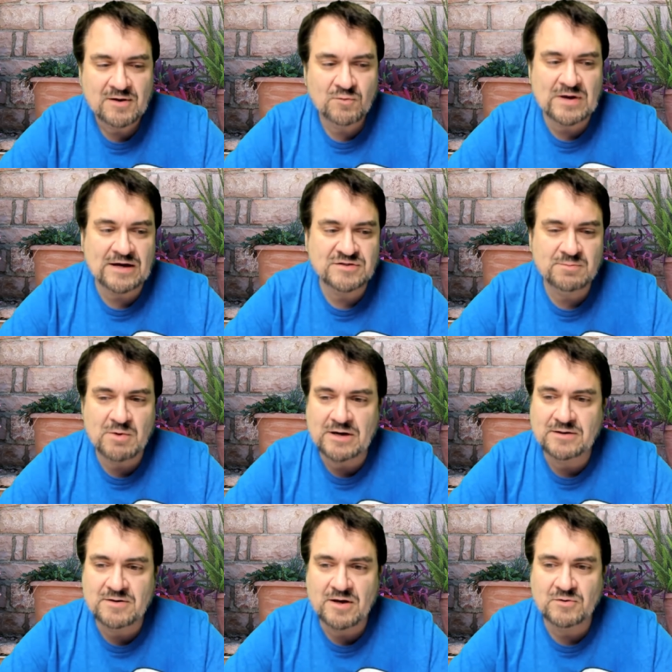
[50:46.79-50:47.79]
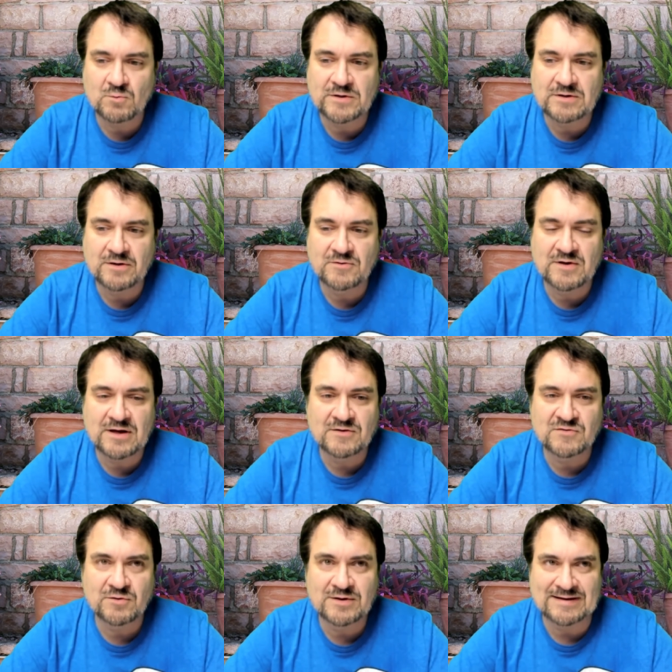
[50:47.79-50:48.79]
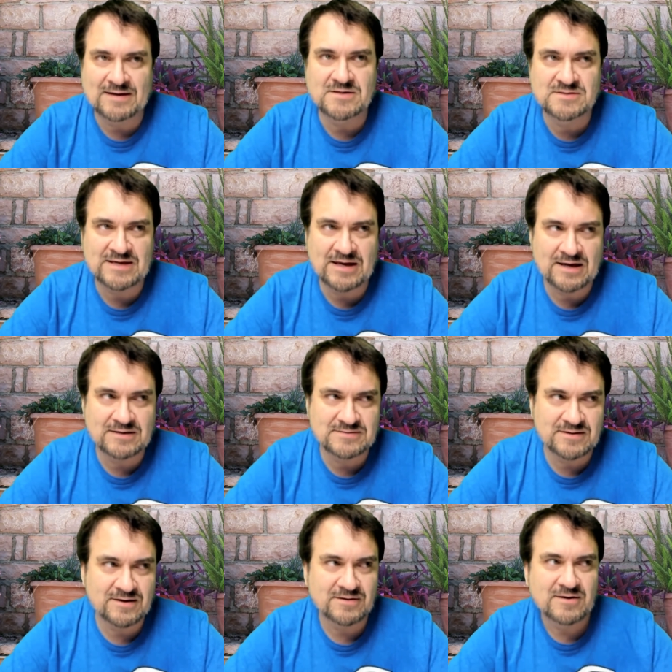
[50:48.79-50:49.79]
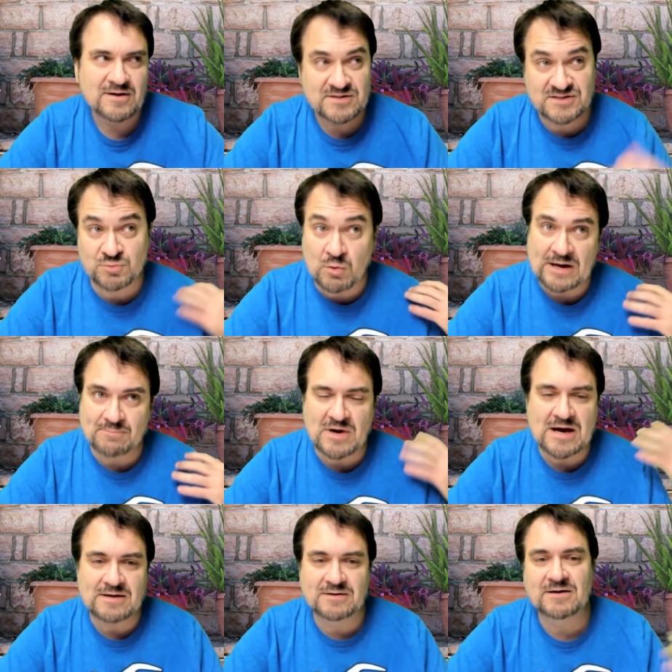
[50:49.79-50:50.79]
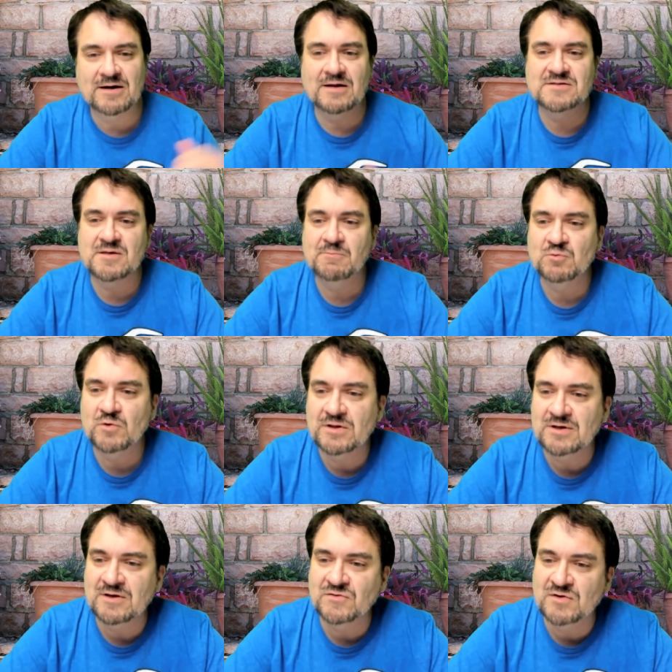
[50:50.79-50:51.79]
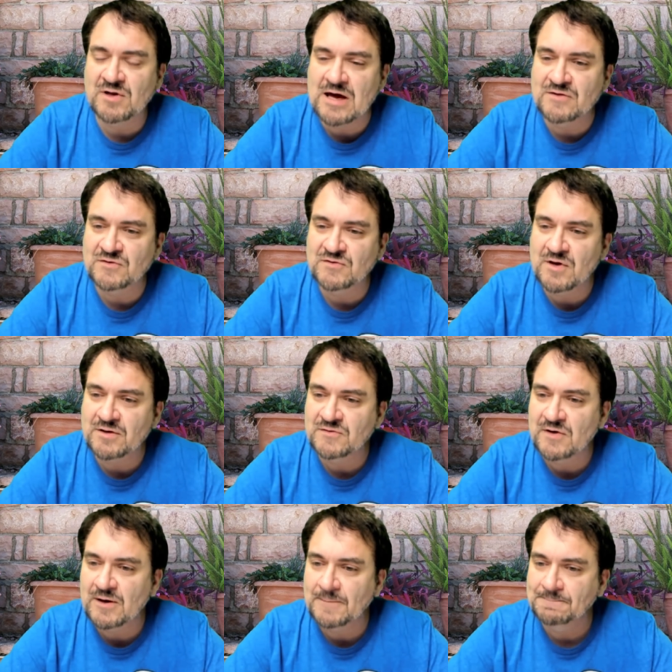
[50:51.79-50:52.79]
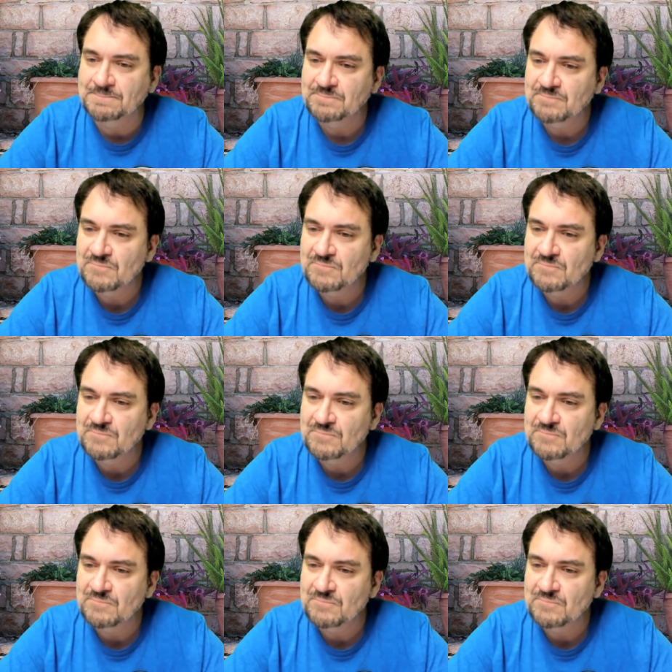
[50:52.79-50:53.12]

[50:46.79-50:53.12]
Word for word: We actually bought another one the other day, so the kids can't uh, swipe mine, and it ends up in one of the kids' closets all the time.